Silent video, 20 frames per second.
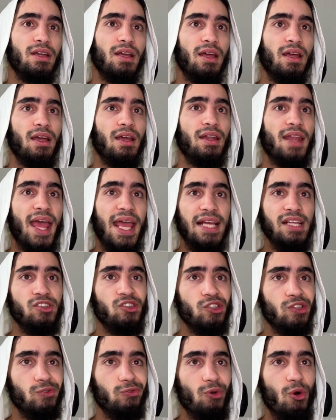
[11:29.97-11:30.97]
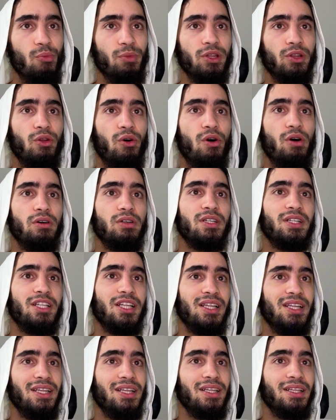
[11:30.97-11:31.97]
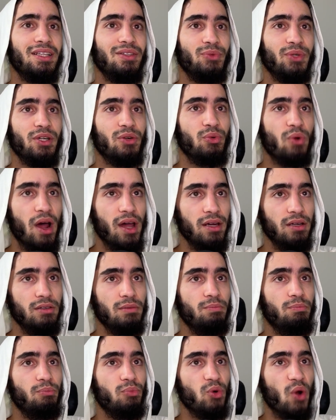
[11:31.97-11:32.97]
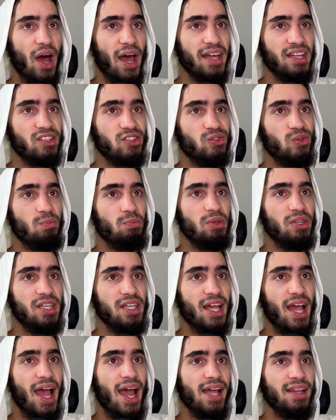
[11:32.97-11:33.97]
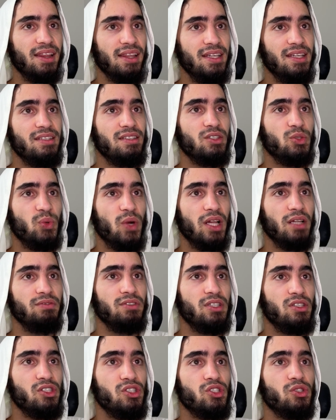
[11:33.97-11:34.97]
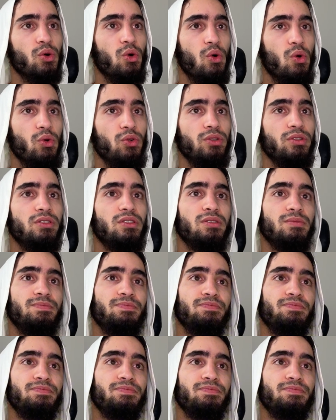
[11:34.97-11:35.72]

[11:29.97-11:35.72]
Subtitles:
And ancient Roman law required brides to be at least 12 years old.